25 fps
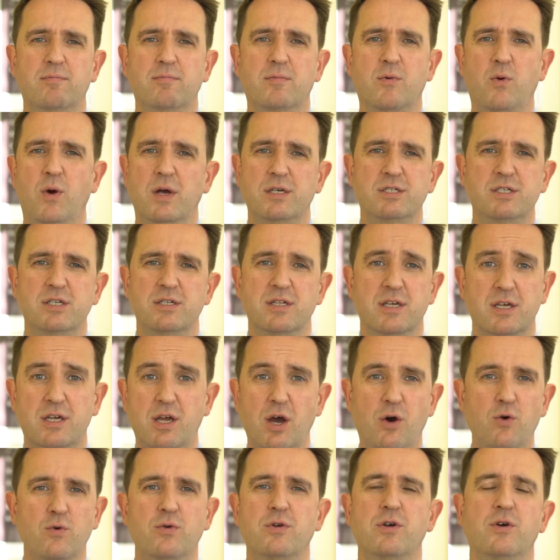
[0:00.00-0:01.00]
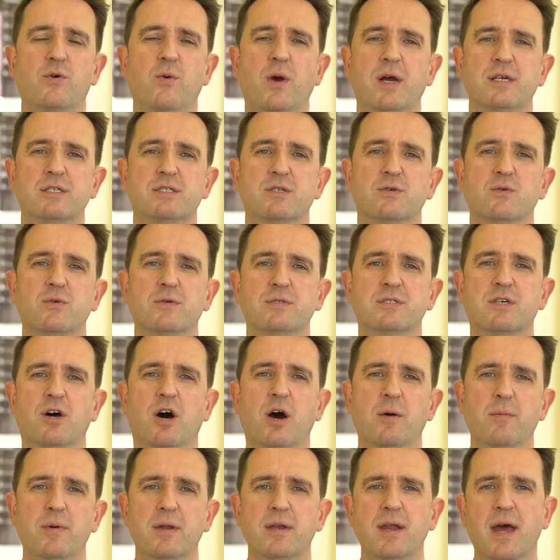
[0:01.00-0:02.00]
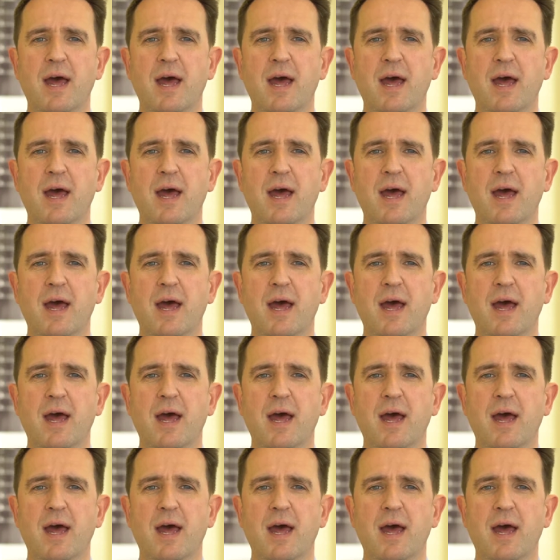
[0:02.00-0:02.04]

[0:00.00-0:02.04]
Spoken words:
question, the golden question all the time.